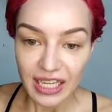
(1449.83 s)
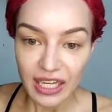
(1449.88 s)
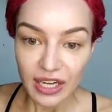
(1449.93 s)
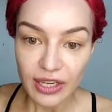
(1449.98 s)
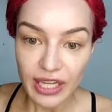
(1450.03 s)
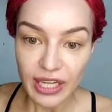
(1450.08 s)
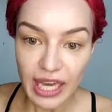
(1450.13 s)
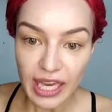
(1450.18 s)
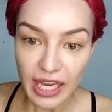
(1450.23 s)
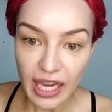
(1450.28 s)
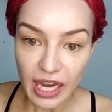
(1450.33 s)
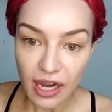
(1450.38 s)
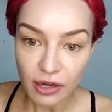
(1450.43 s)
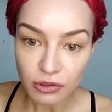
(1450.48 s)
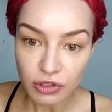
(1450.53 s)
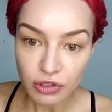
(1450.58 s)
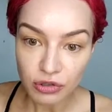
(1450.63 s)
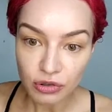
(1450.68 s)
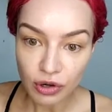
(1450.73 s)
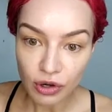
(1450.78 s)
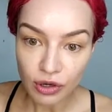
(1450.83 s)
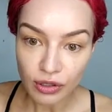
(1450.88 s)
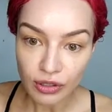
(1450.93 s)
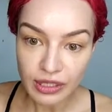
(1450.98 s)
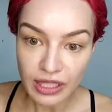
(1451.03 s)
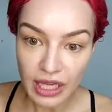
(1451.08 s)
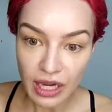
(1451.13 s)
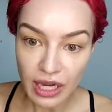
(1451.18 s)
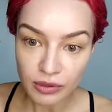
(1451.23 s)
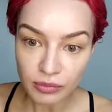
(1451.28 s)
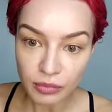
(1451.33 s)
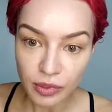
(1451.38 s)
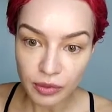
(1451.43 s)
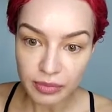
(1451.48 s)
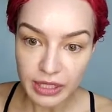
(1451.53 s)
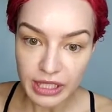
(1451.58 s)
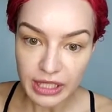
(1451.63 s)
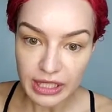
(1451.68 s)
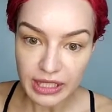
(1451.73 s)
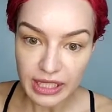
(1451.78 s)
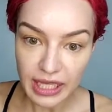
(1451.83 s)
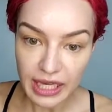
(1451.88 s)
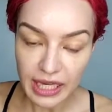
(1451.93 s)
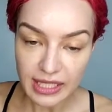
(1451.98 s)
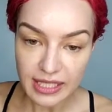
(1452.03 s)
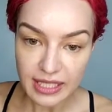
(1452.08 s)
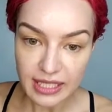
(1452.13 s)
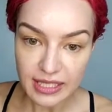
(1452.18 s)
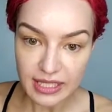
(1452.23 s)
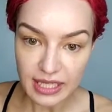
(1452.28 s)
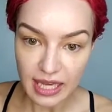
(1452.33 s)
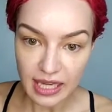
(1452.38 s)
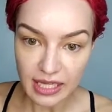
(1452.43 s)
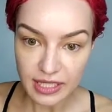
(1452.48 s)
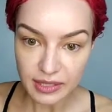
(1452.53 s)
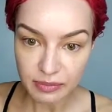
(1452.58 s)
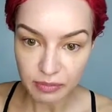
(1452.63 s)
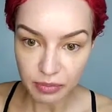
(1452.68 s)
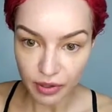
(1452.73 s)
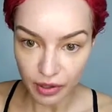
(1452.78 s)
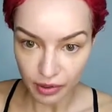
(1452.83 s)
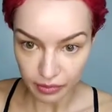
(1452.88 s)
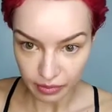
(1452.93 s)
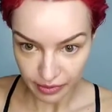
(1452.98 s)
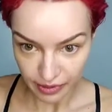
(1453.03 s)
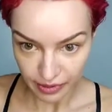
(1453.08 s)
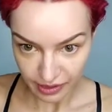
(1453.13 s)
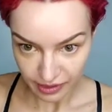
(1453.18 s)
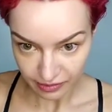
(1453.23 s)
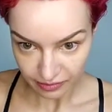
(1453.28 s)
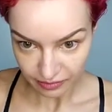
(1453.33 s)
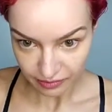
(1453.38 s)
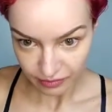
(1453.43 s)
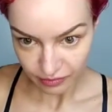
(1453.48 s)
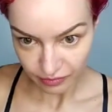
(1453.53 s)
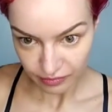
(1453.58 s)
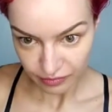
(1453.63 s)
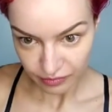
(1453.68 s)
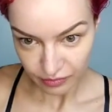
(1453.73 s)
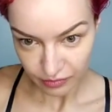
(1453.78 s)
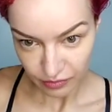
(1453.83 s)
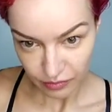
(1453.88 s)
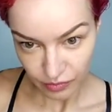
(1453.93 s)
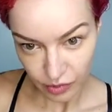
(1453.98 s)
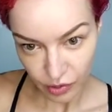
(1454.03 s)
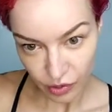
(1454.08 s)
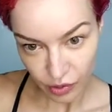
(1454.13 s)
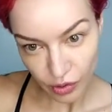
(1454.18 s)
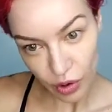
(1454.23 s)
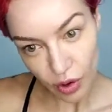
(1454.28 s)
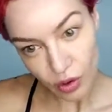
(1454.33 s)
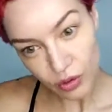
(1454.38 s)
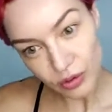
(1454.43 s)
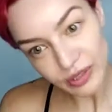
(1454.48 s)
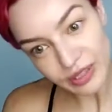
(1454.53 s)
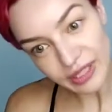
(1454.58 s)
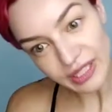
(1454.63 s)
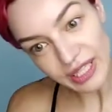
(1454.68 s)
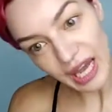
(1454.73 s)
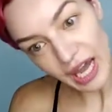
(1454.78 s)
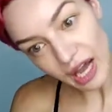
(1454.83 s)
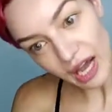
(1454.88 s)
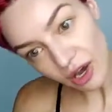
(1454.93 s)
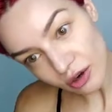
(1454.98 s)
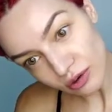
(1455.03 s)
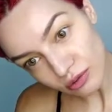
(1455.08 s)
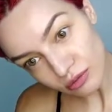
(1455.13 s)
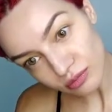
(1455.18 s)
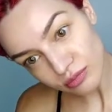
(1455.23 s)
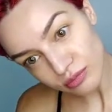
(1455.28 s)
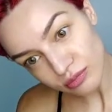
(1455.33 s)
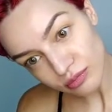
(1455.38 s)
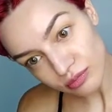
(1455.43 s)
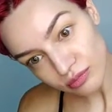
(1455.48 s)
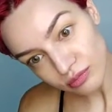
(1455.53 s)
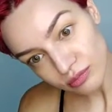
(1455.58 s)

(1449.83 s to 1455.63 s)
Okay, how to roll down mobility exercise properly. Roll down?